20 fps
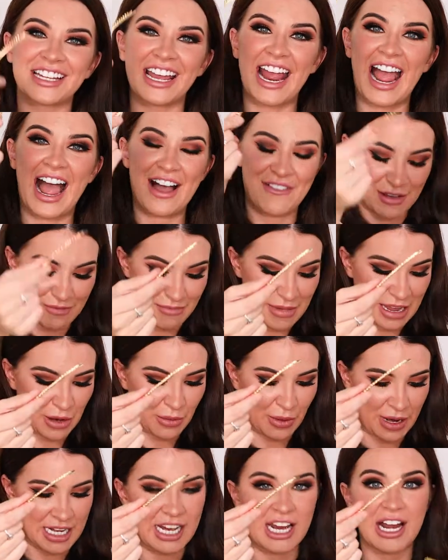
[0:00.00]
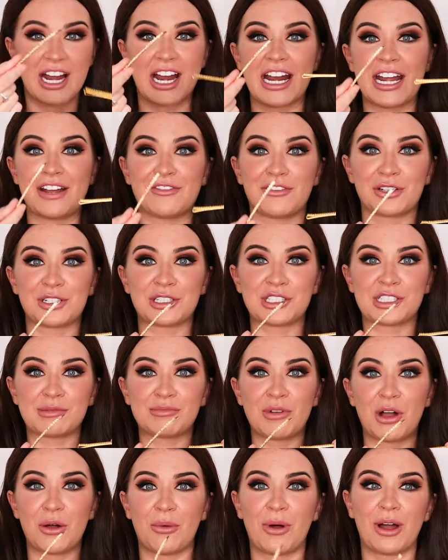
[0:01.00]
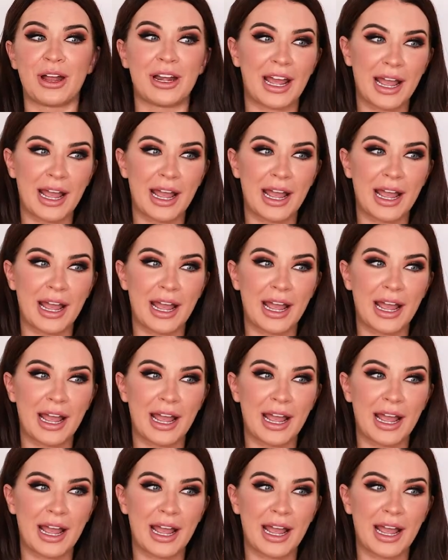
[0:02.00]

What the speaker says: I have a big one here and I've got a small one.